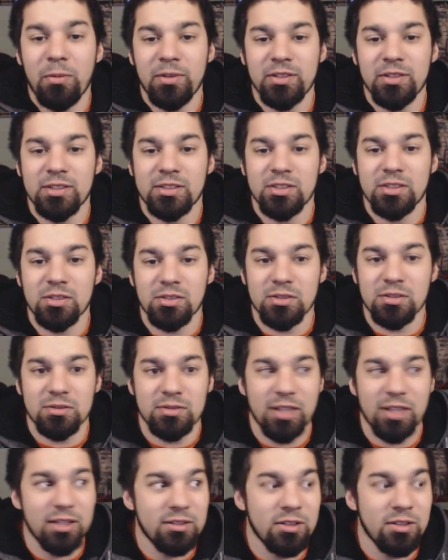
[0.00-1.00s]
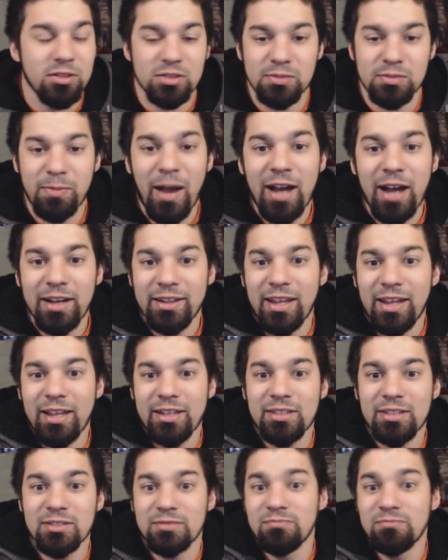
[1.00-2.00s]
harboring this girl's, dead girl's body that
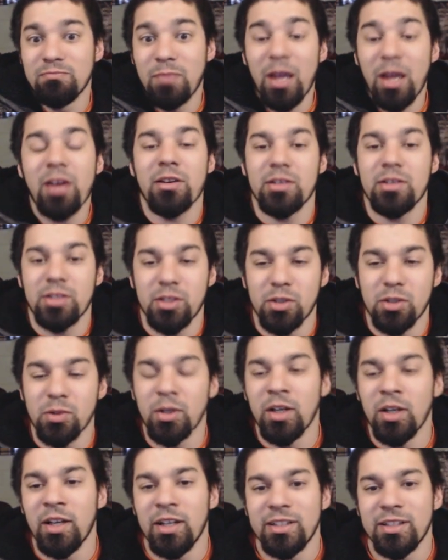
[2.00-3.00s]
he is married to.